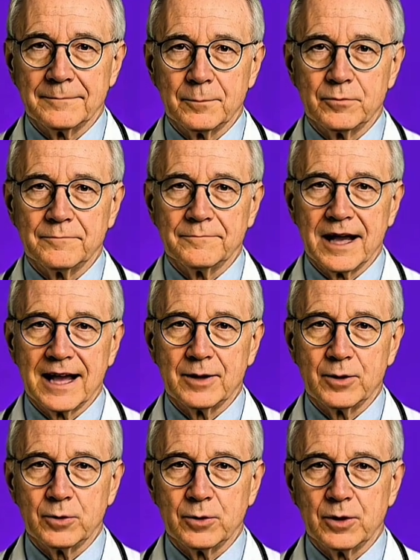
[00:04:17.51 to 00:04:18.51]
She was
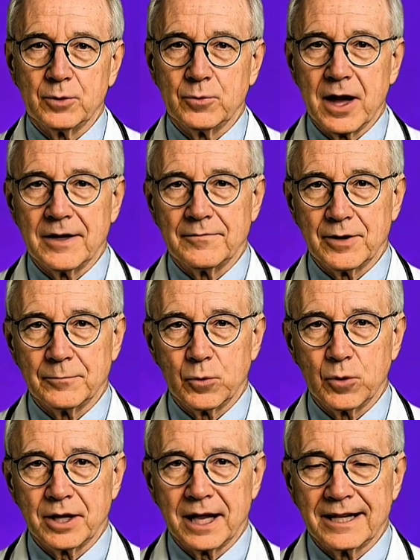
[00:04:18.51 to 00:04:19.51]
active,
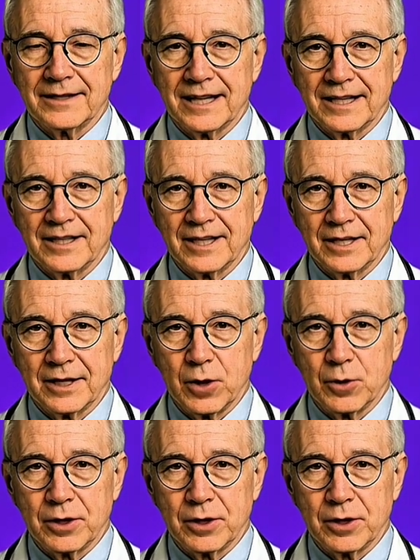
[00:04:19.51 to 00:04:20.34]
ate well,